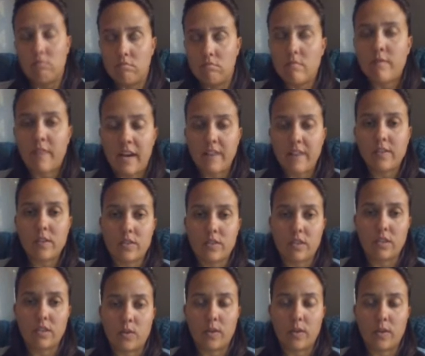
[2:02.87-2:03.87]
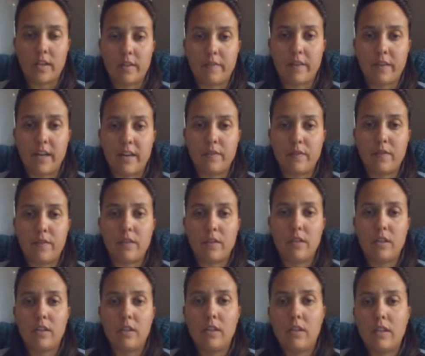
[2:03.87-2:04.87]
5 goes into 25.
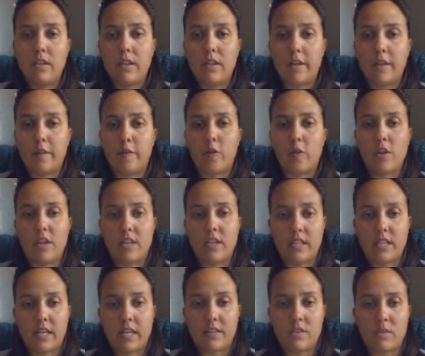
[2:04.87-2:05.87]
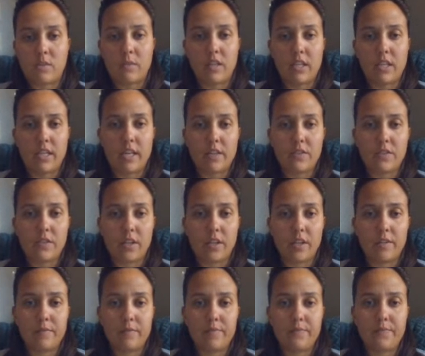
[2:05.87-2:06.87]
Therefore, this has to be the answer.